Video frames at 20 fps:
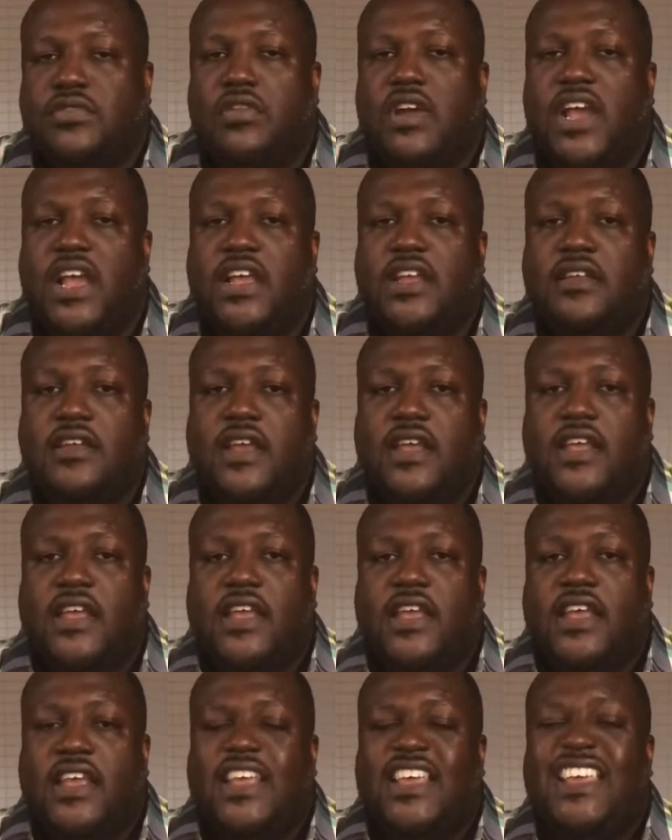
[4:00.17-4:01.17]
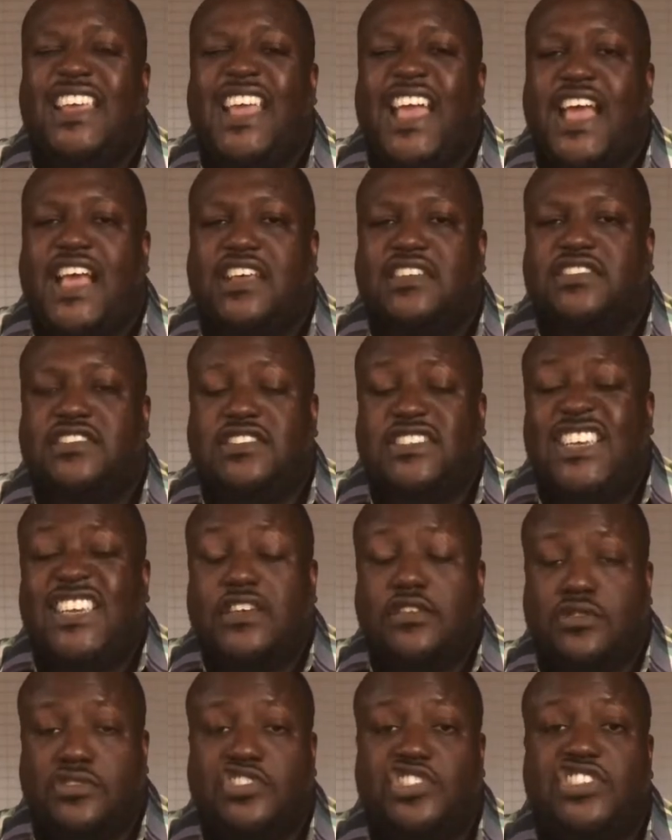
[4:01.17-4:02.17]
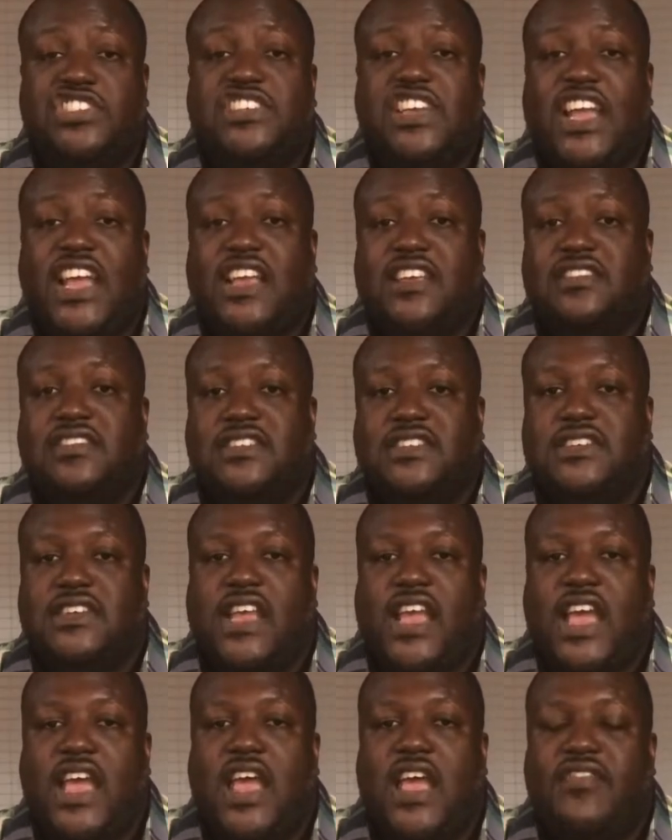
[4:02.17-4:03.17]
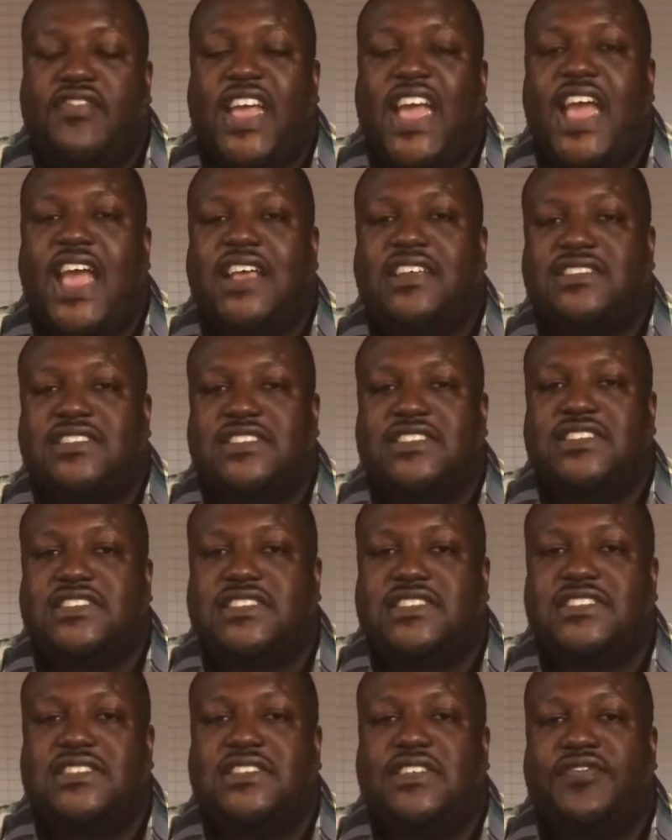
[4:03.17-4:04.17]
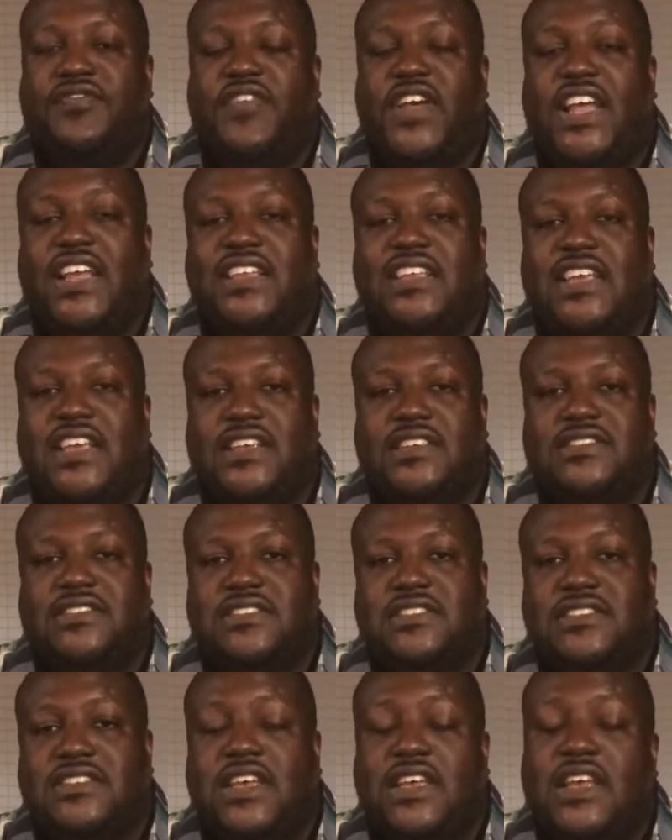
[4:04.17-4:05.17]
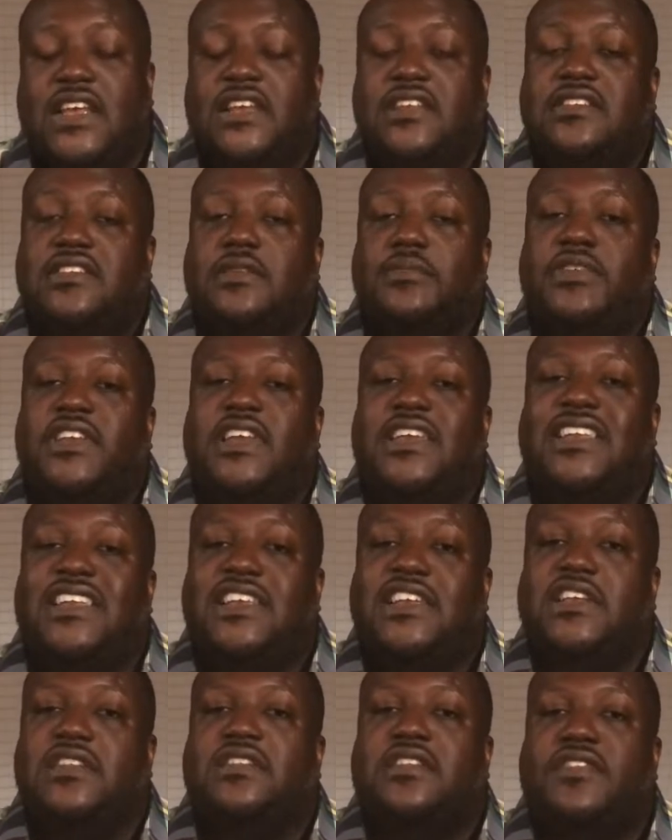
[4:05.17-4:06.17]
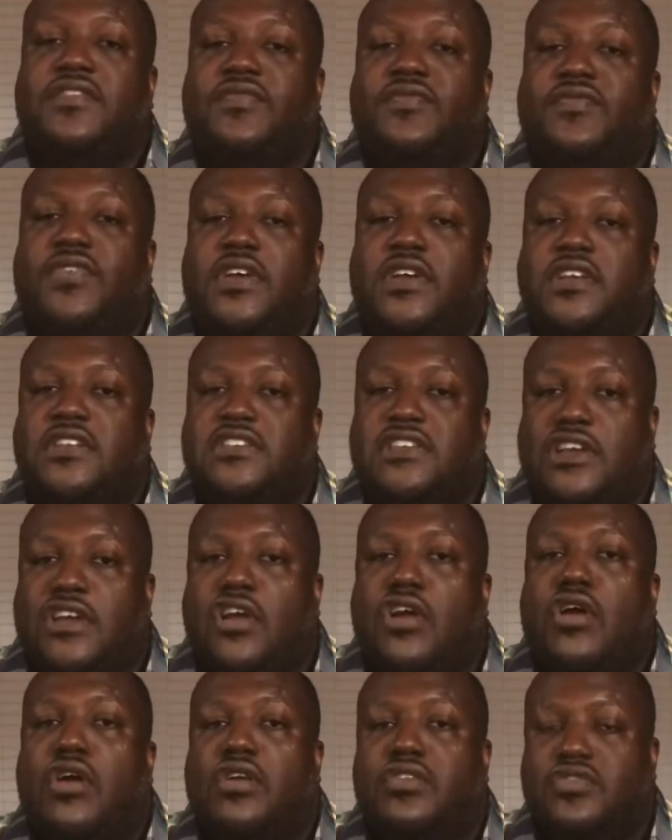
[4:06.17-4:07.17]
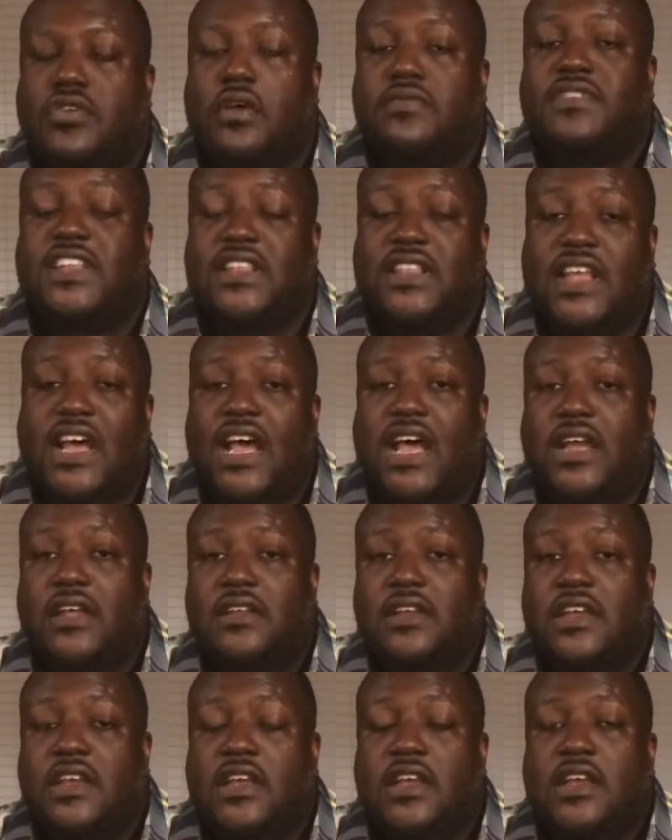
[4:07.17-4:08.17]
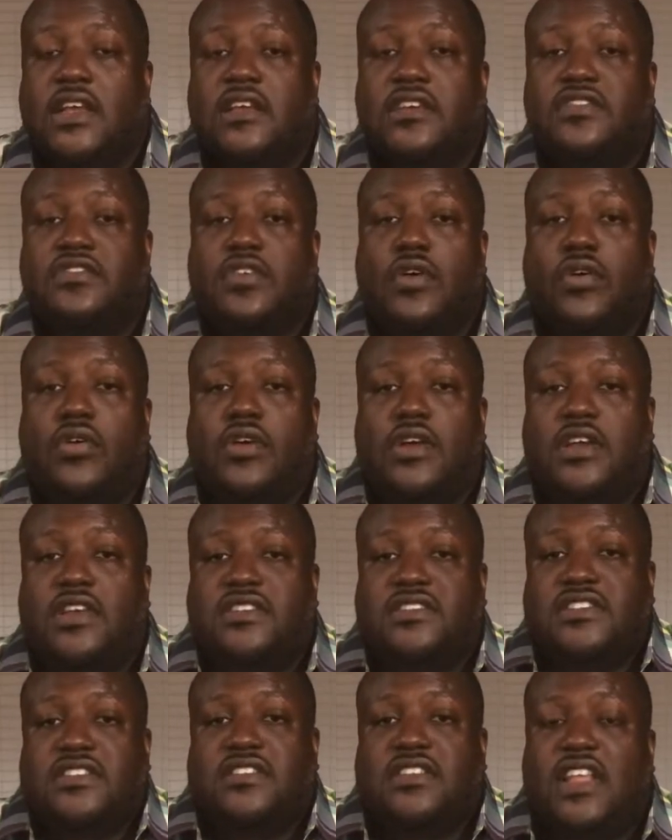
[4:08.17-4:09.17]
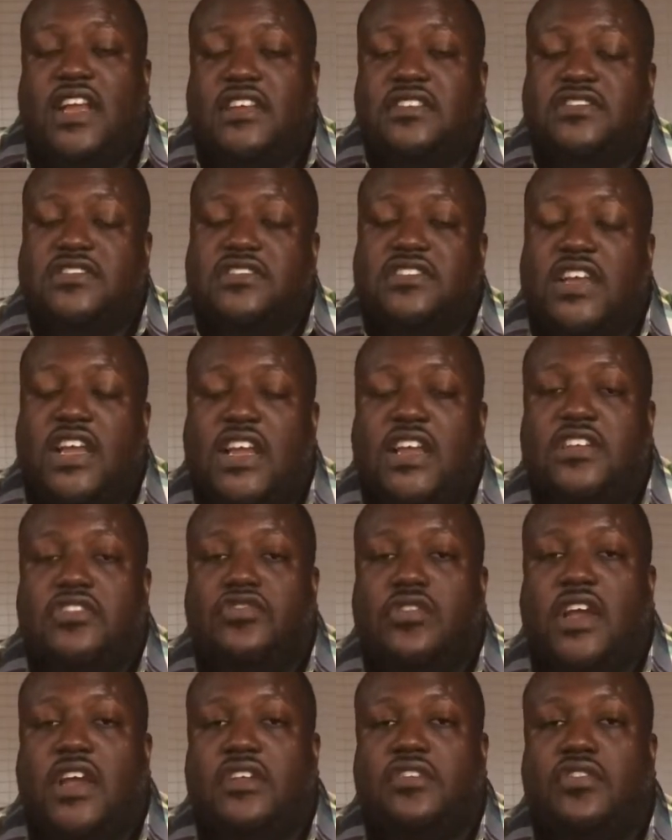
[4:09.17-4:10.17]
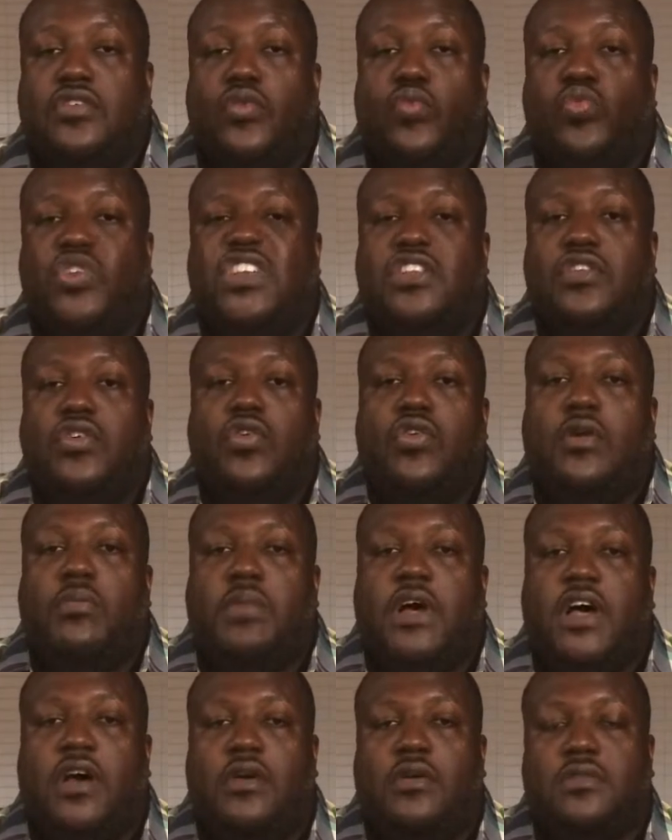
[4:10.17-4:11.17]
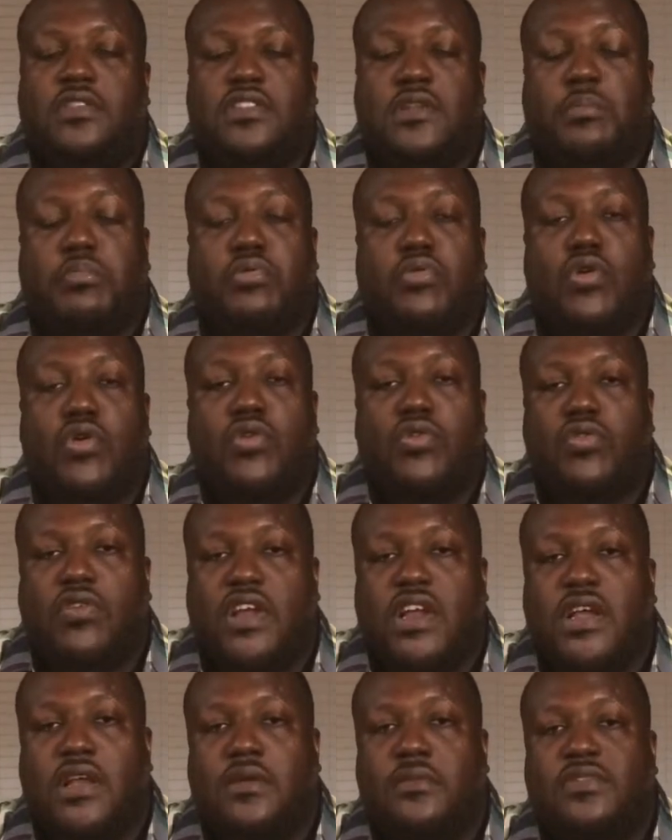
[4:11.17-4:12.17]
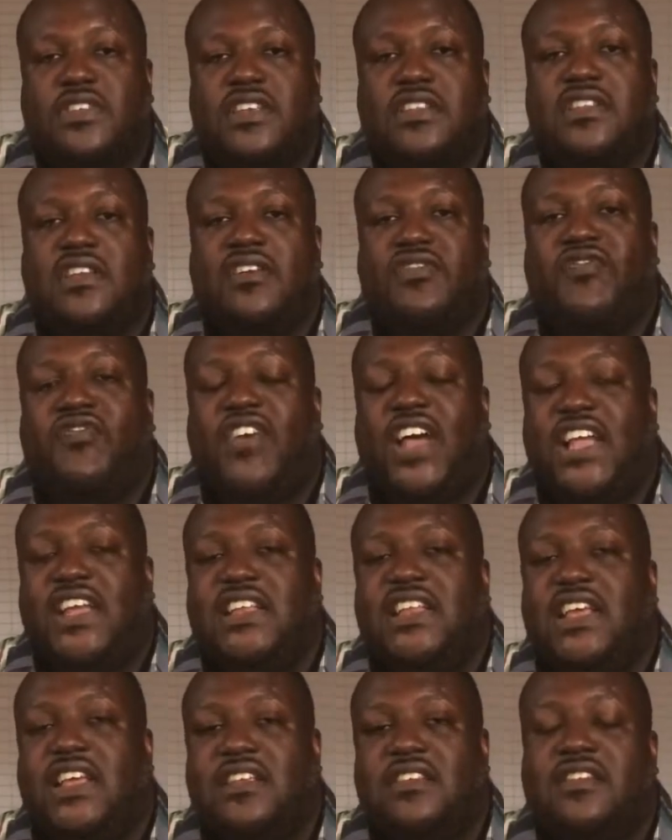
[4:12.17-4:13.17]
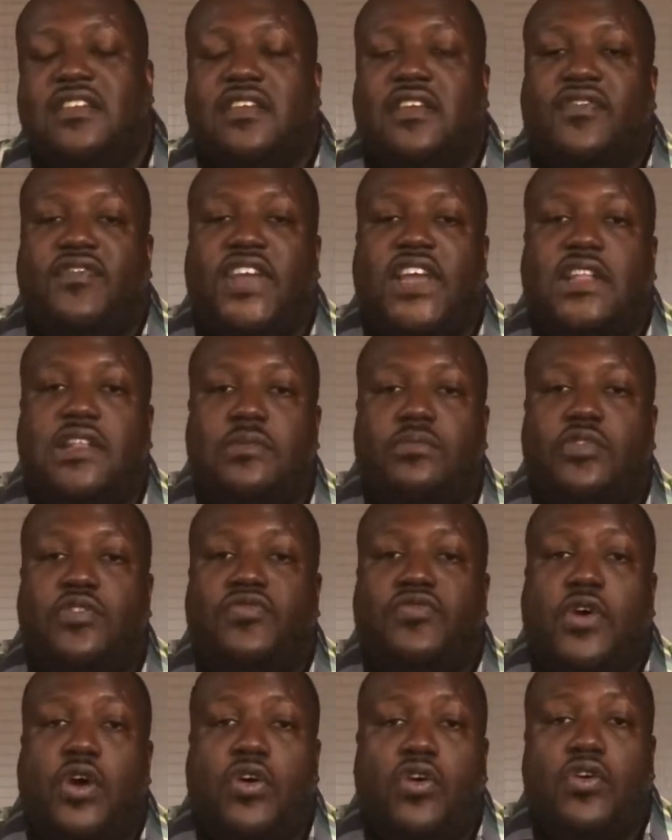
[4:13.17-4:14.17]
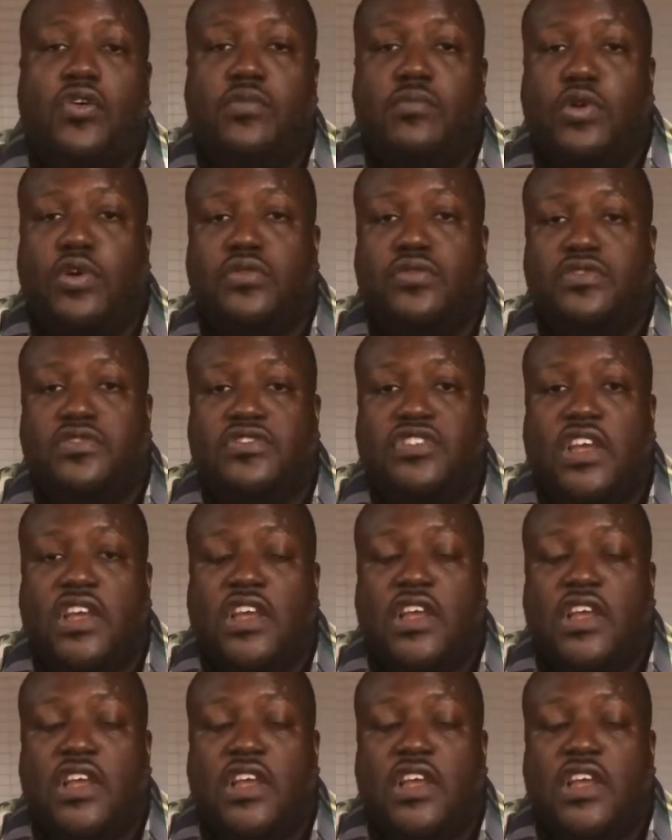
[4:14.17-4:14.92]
right? He or she has to have access to the financing to be able to get the cars off the lot. So us as licensed contractor, we know about the programs and the financing available for homeowners